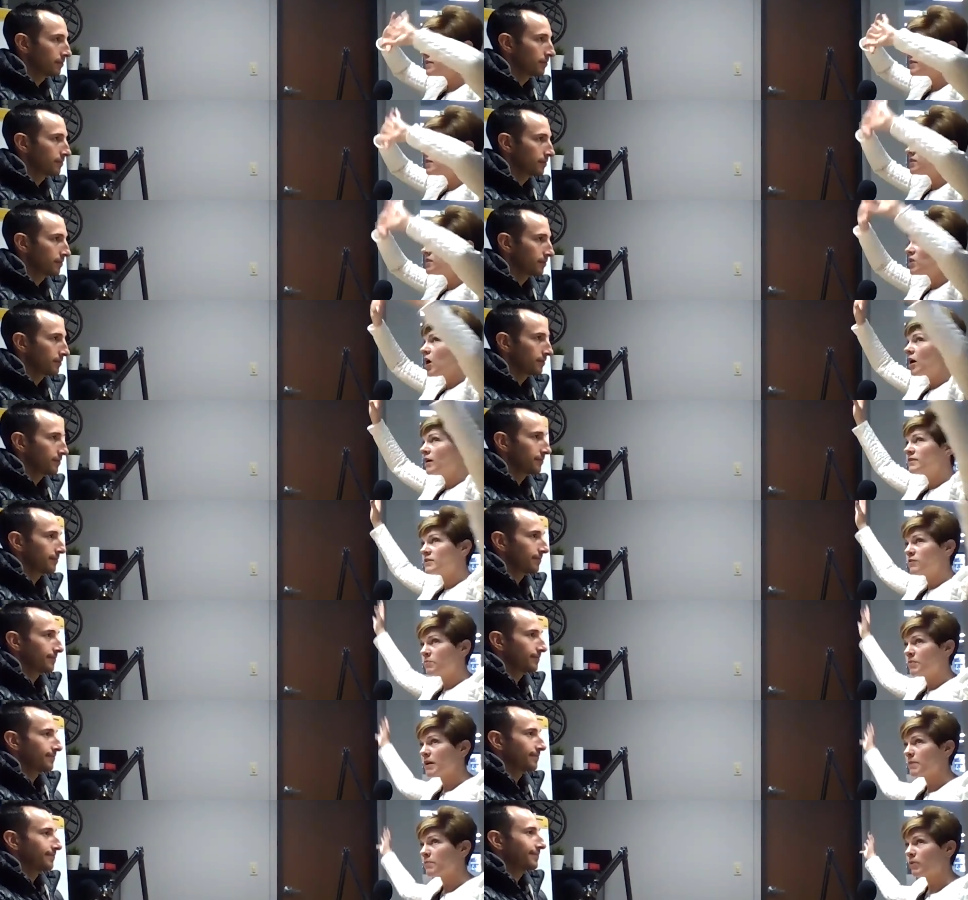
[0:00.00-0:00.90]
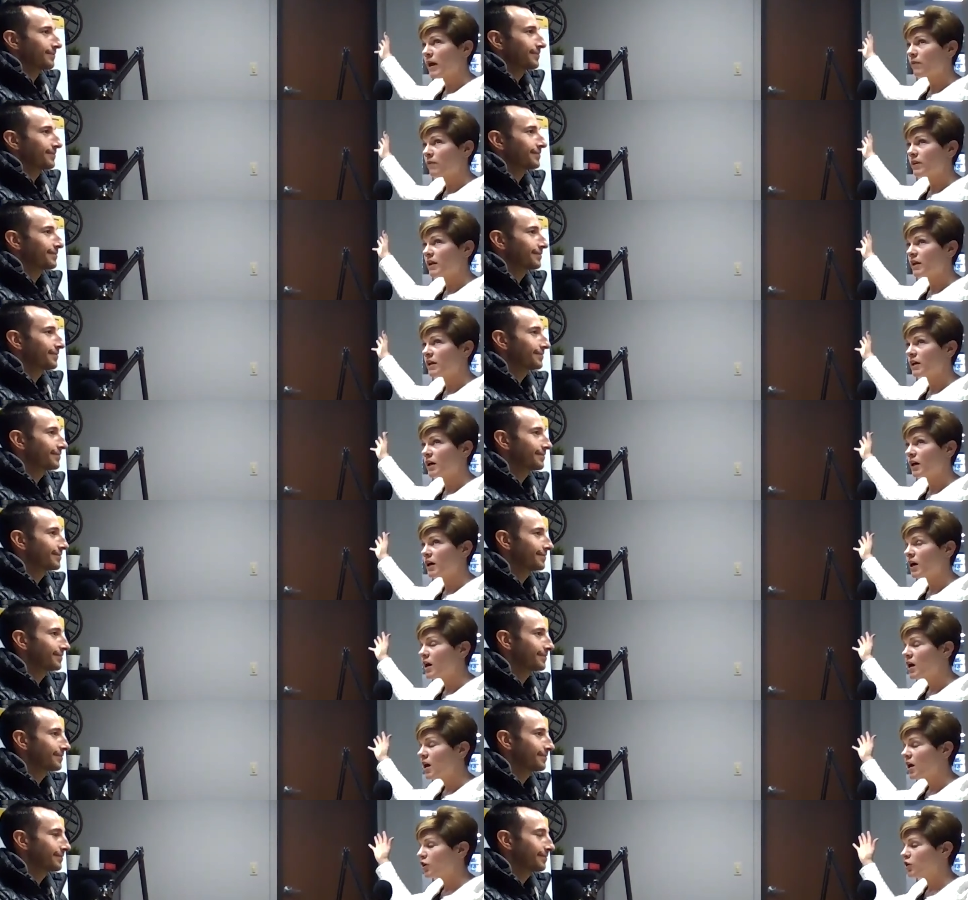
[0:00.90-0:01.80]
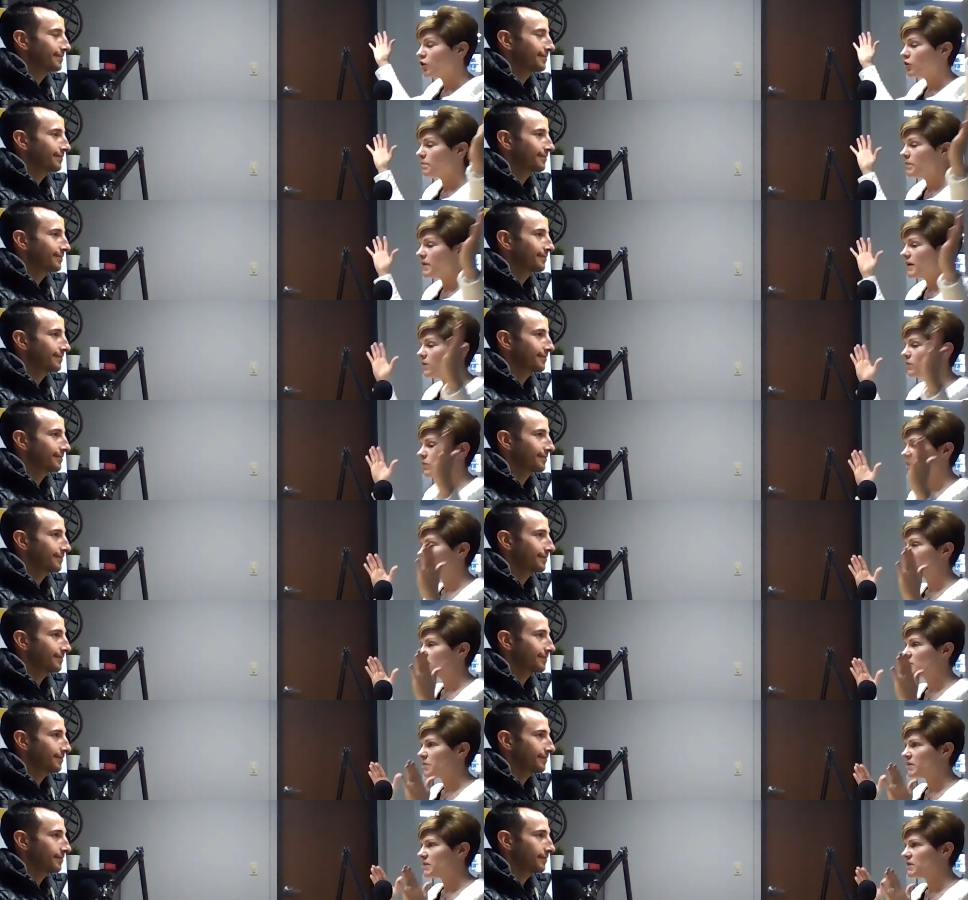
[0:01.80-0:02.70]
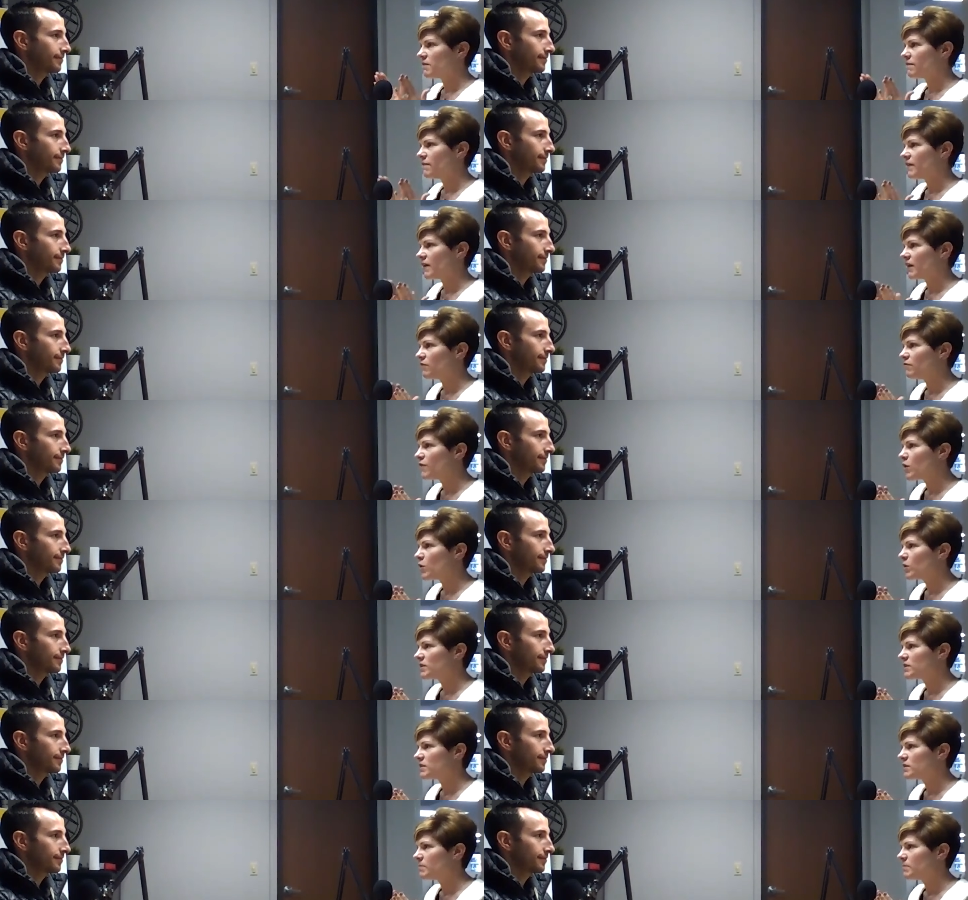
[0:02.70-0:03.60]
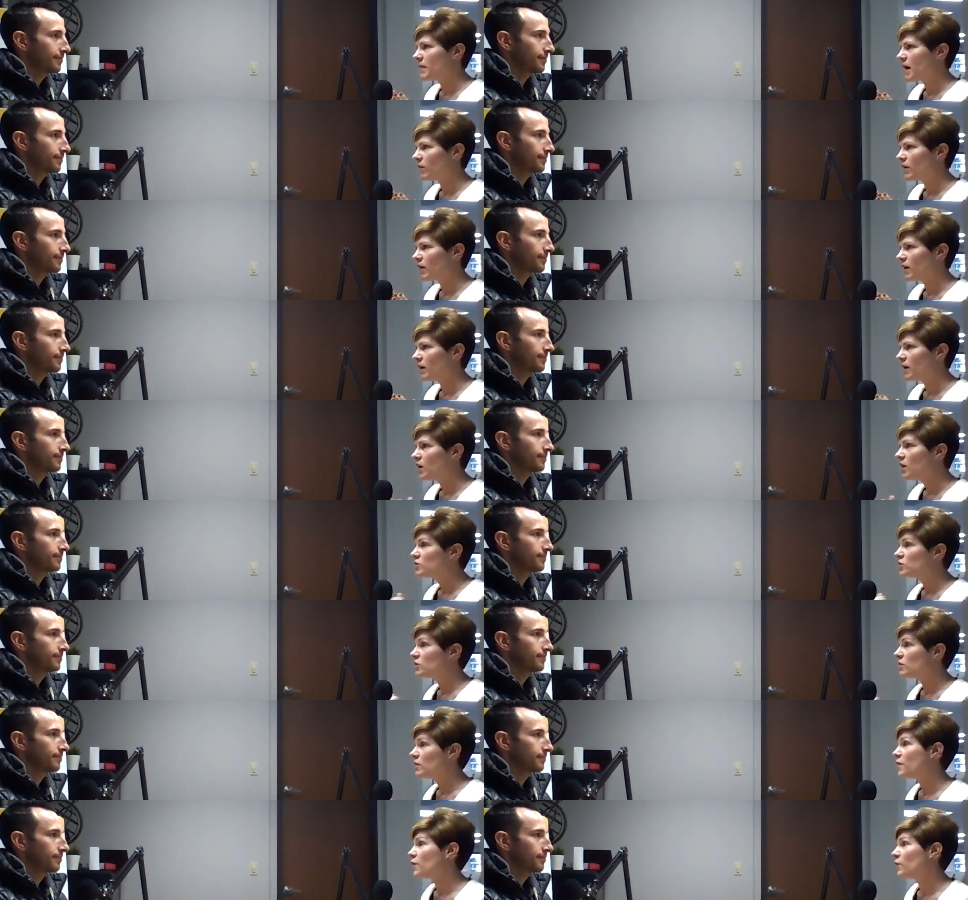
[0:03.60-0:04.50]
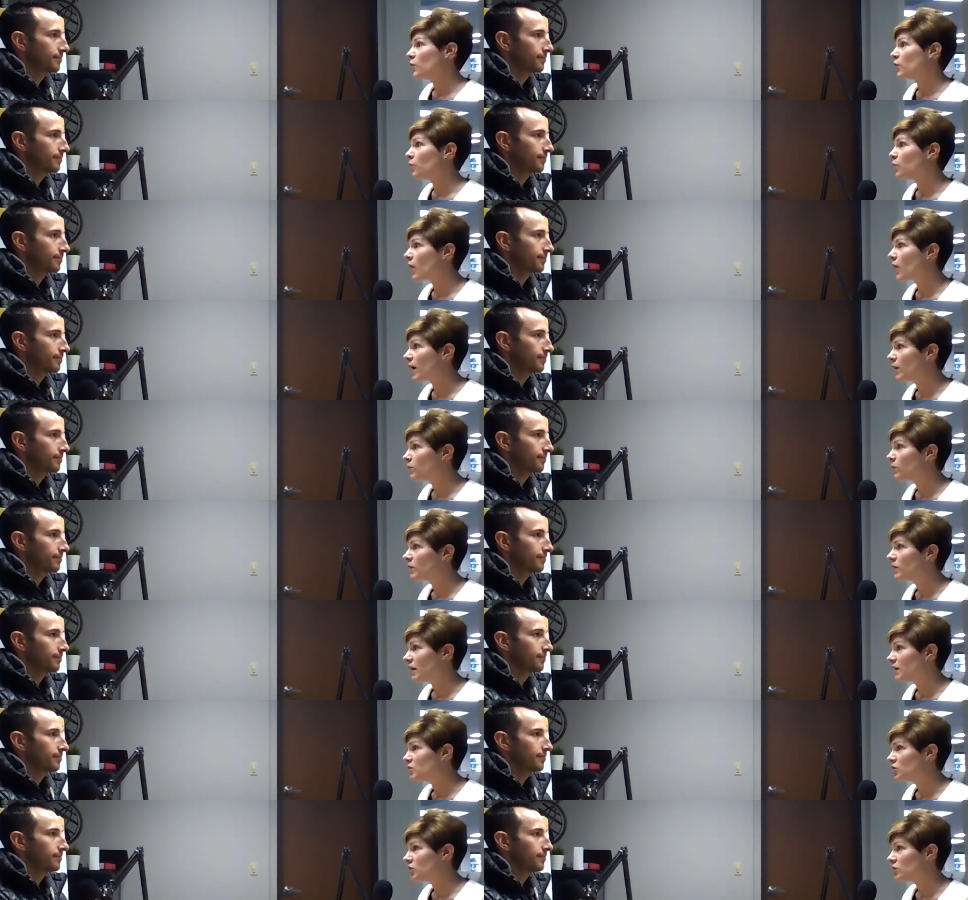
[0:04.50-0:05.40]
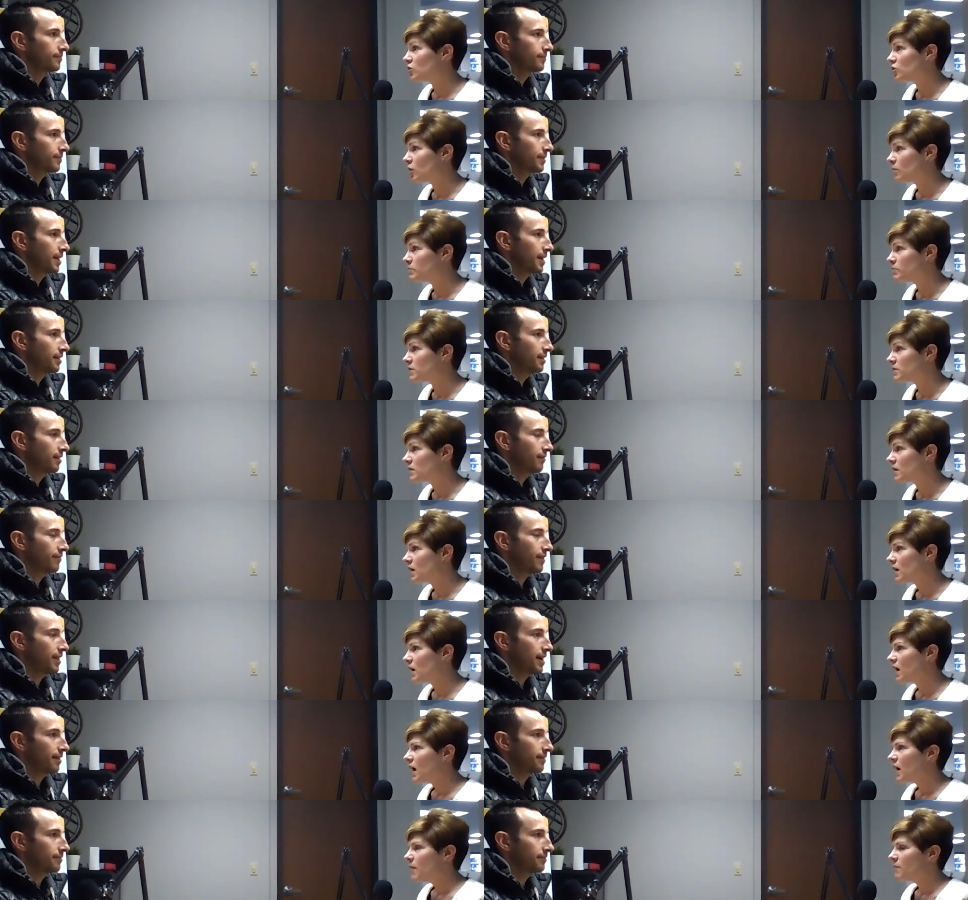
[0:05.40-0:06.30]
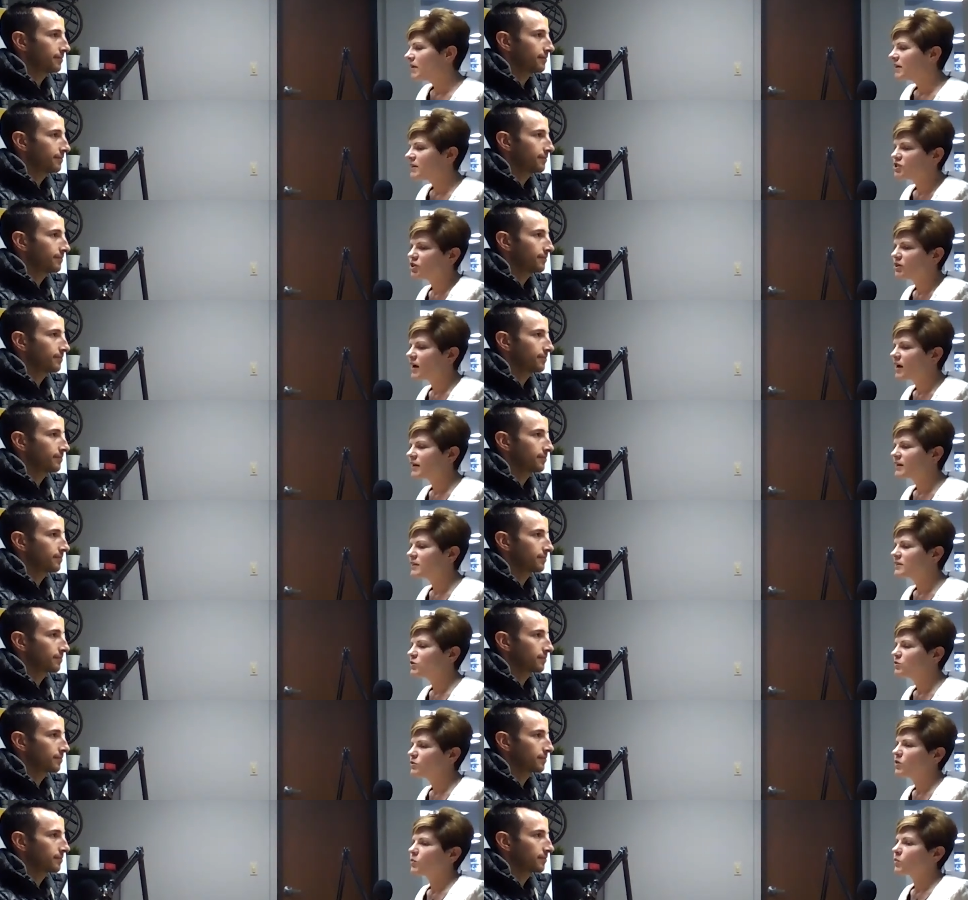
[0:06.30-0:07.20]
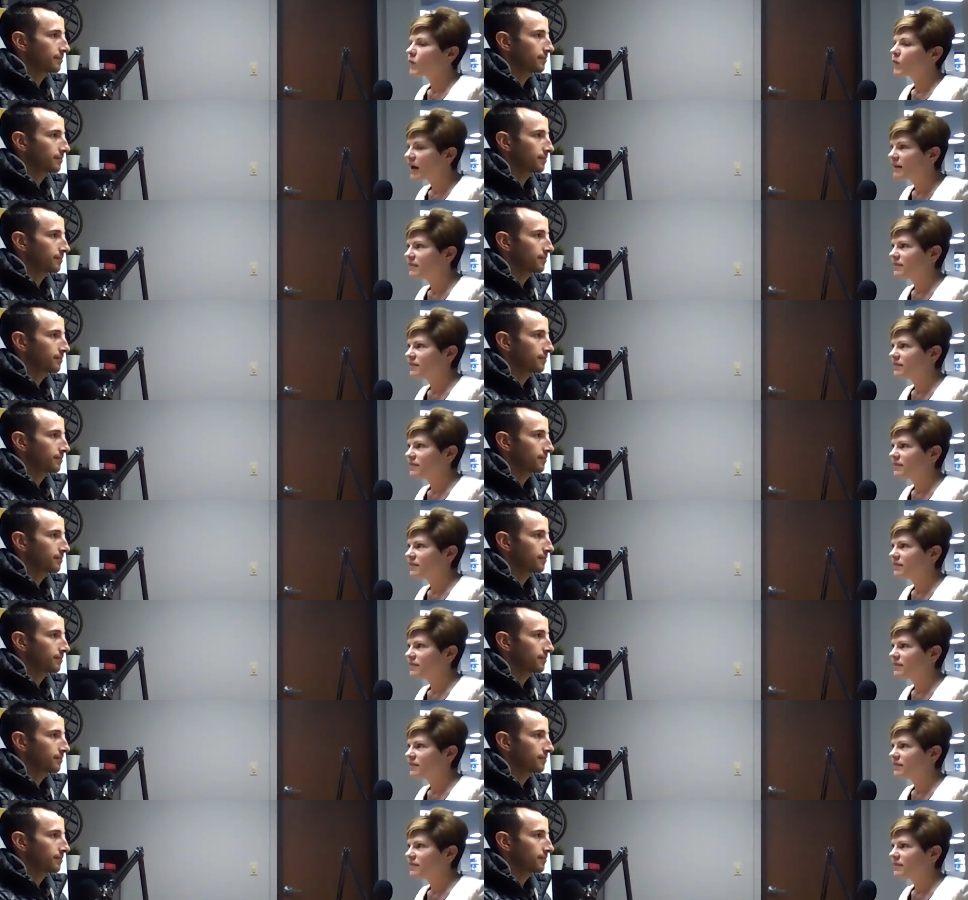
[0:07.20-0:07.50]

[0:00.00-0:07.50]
Speaker 1: tons of people out here, you're being really specific and focused about it so that they're the right relationships. Yeah, I love that. Because you got to do the right